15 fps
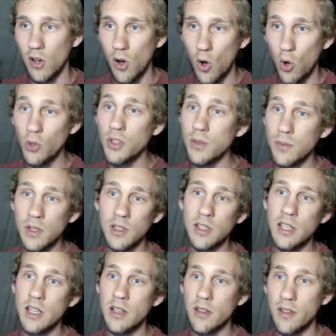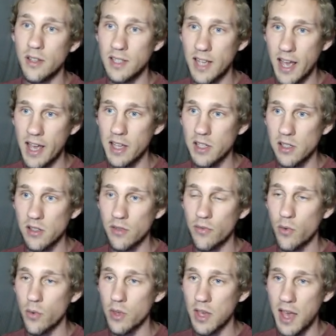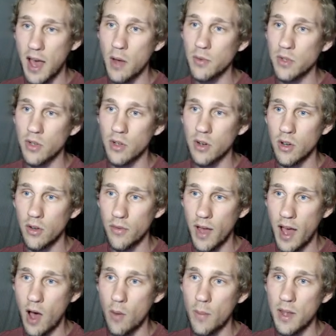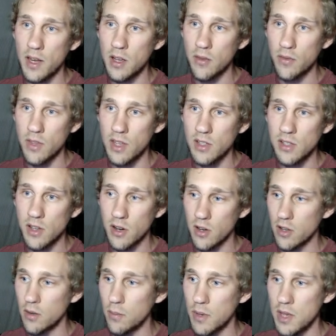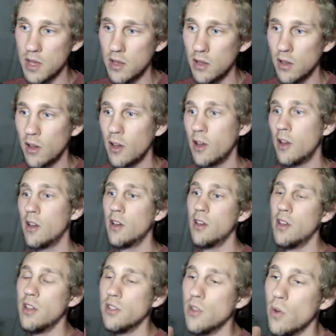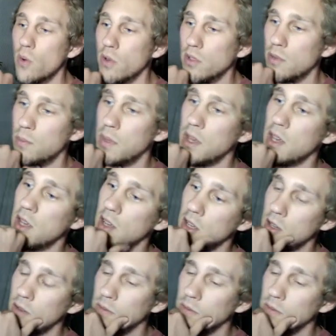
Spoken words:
Ultimately, the text for the counter of how many of these there are going to be is going to be